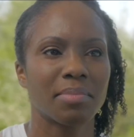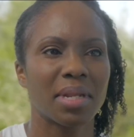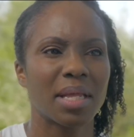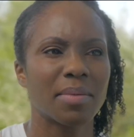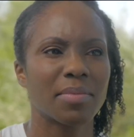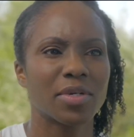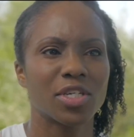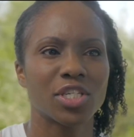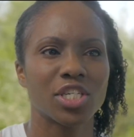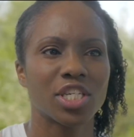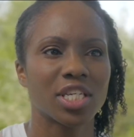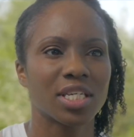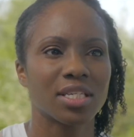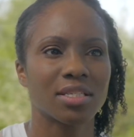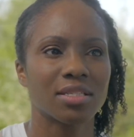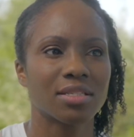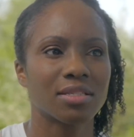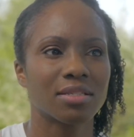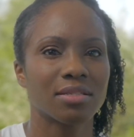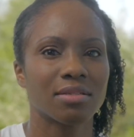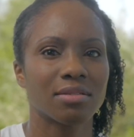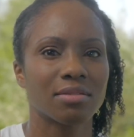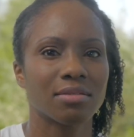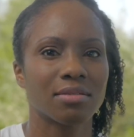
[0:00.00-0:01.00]

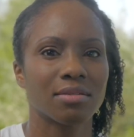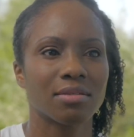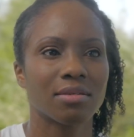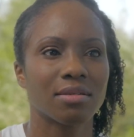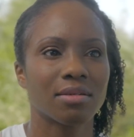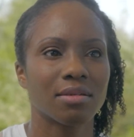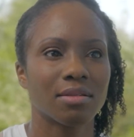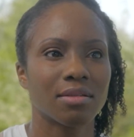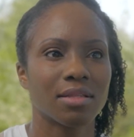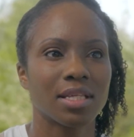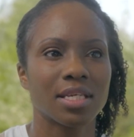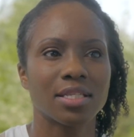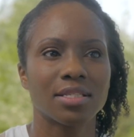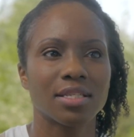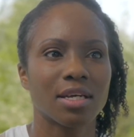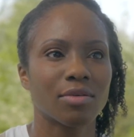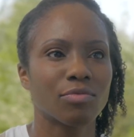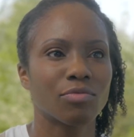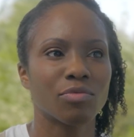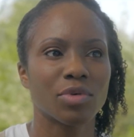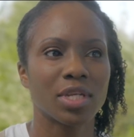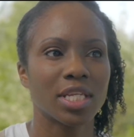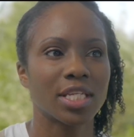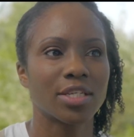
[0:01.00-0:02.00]
blemishes things
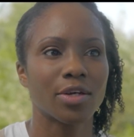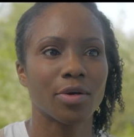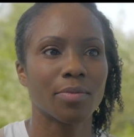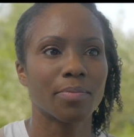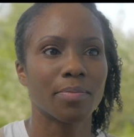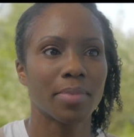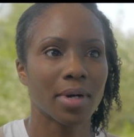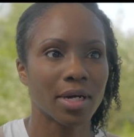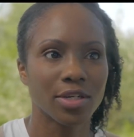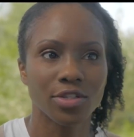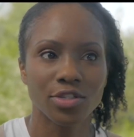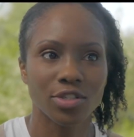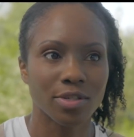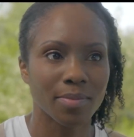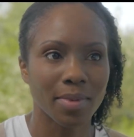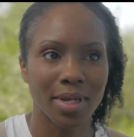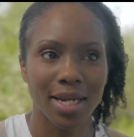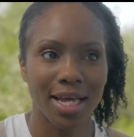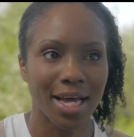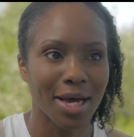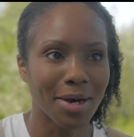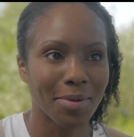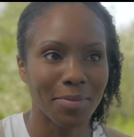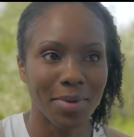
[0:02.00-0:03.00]
that really don't budge no
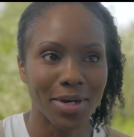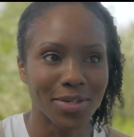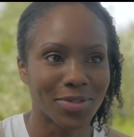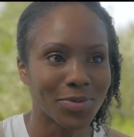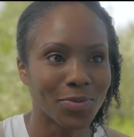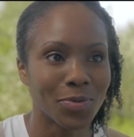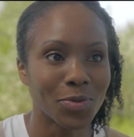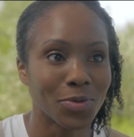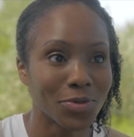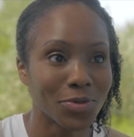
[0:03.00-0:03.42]
matter how much